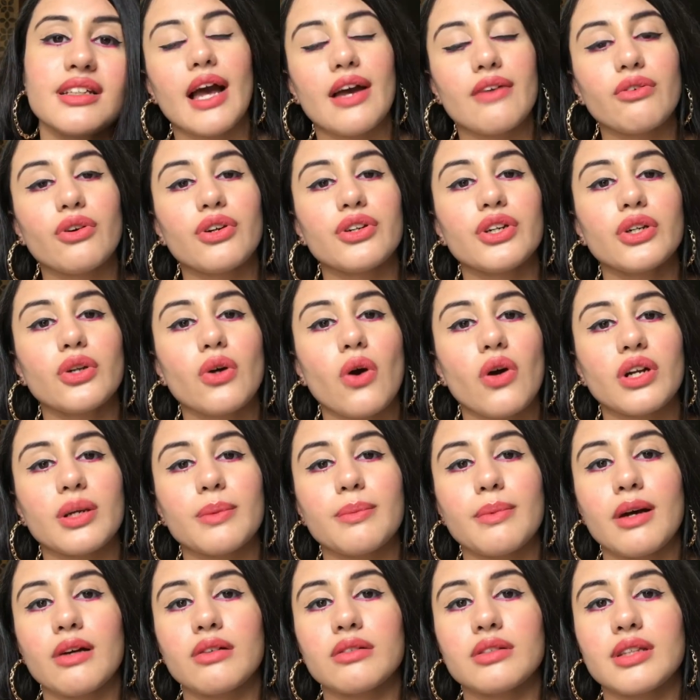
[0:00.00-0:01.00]
I've already talked
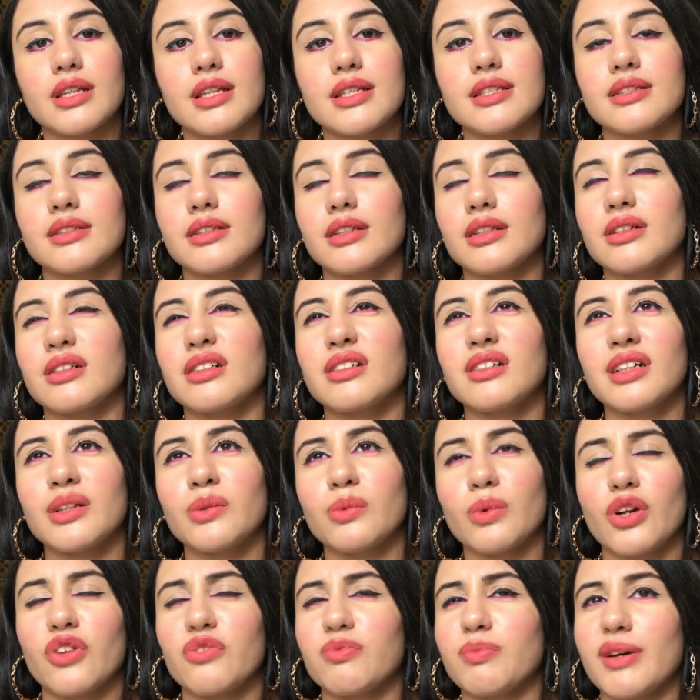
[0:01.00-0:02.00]
about this in
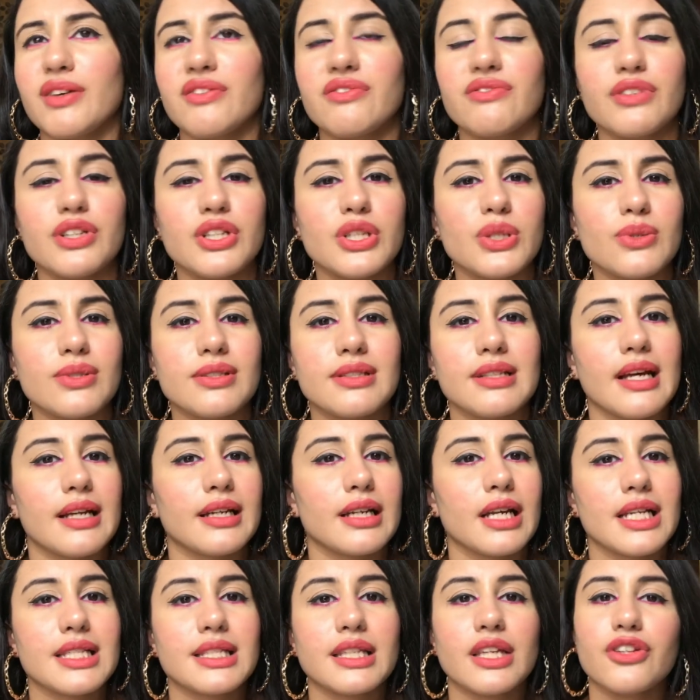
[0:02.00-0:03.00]
one of my videos,
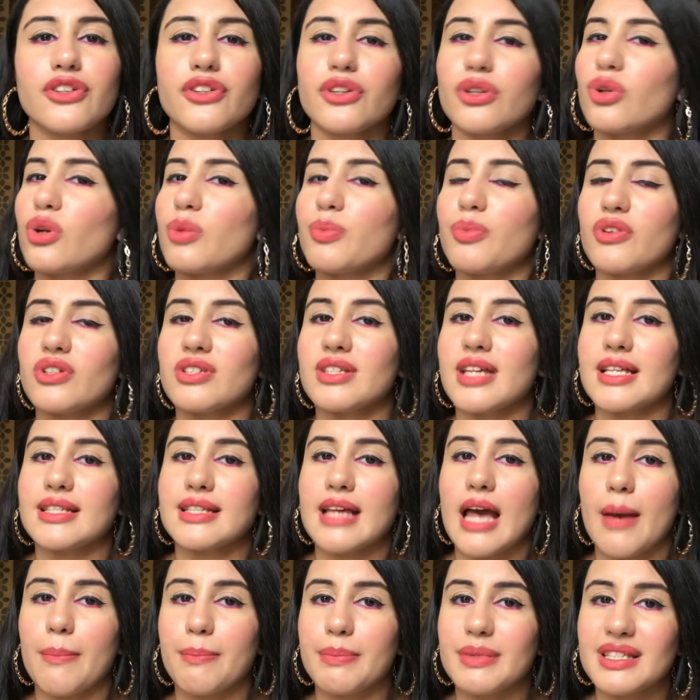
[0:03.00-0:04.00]
that our skin renewal process
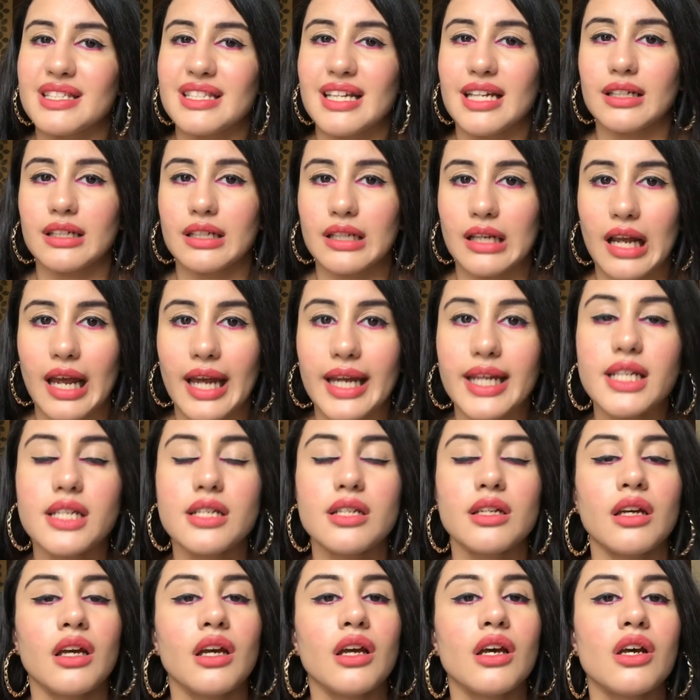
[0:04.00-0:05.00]
happens at
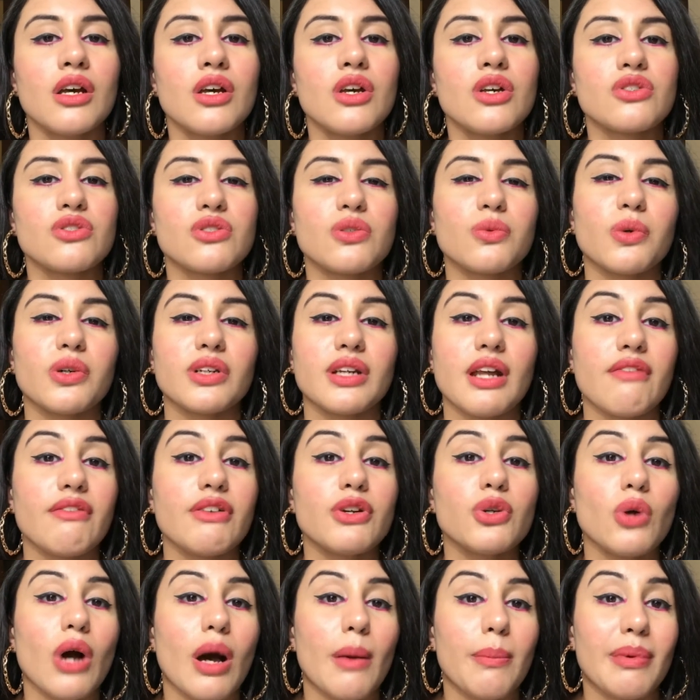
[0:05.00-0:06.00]
night. So whatever
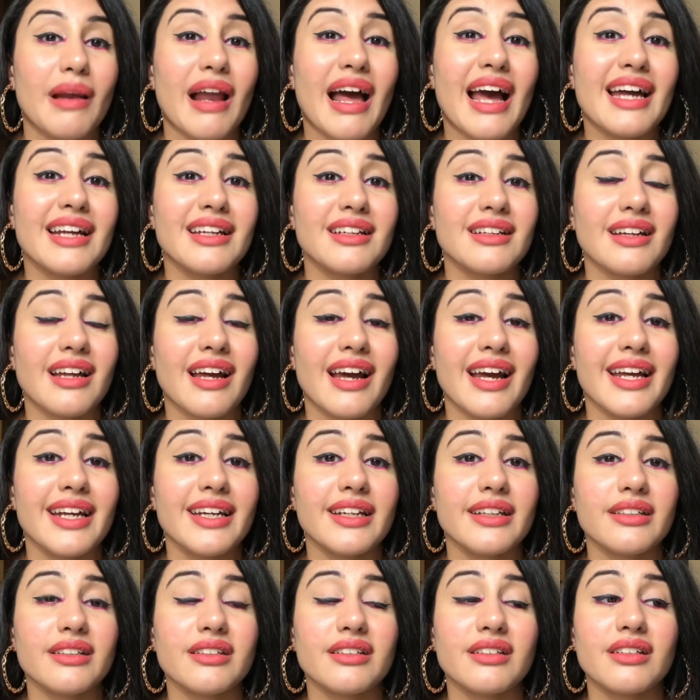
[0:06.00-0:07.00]
you apply at
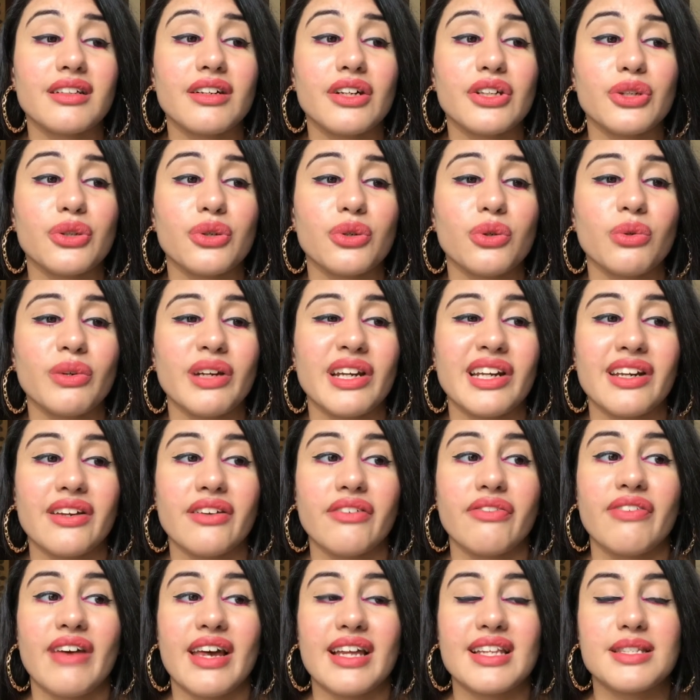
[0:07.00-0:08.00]
night, you know, it
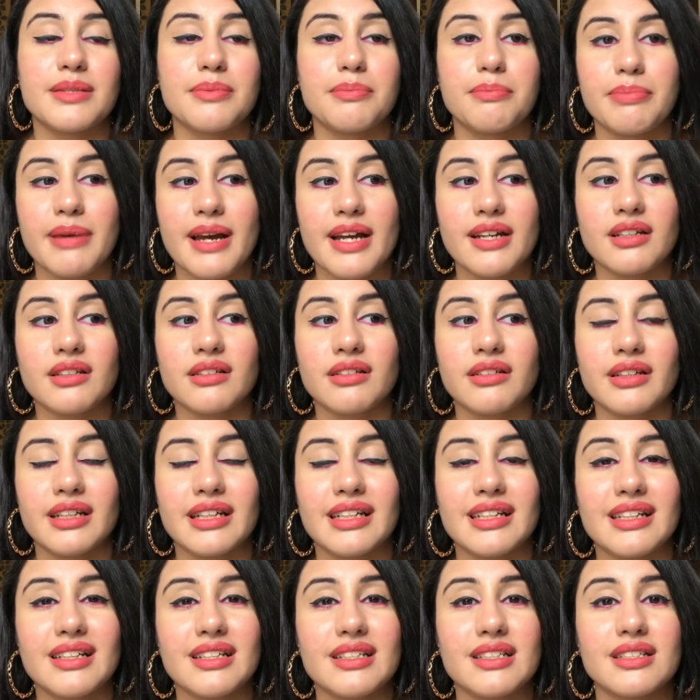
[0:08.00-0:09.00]
affects better.
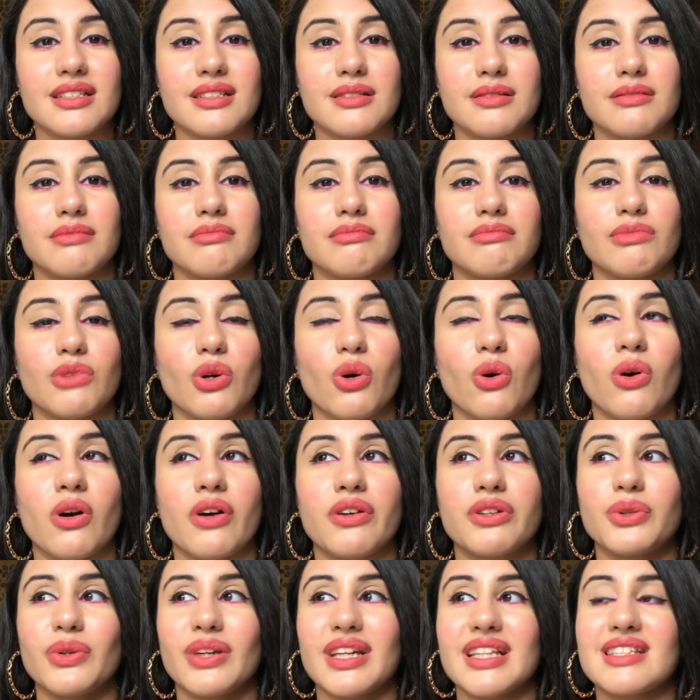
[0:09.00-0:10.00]
It is,
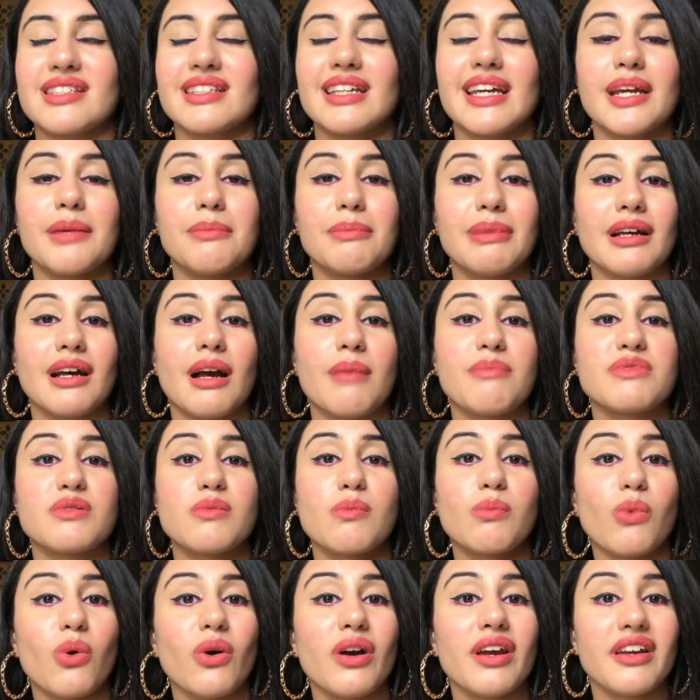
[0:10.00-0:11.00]
or you can say, it becomes
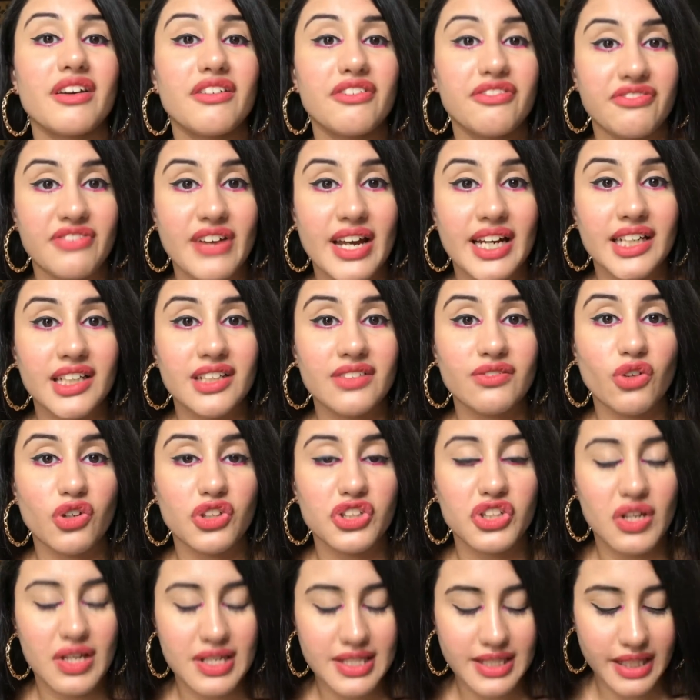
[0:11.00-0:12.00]
more effective
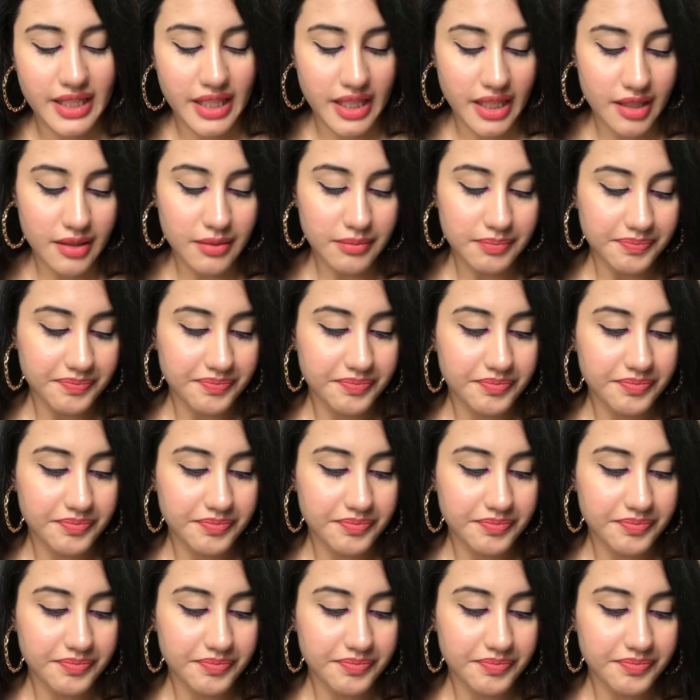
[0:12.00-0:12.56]
on your skin.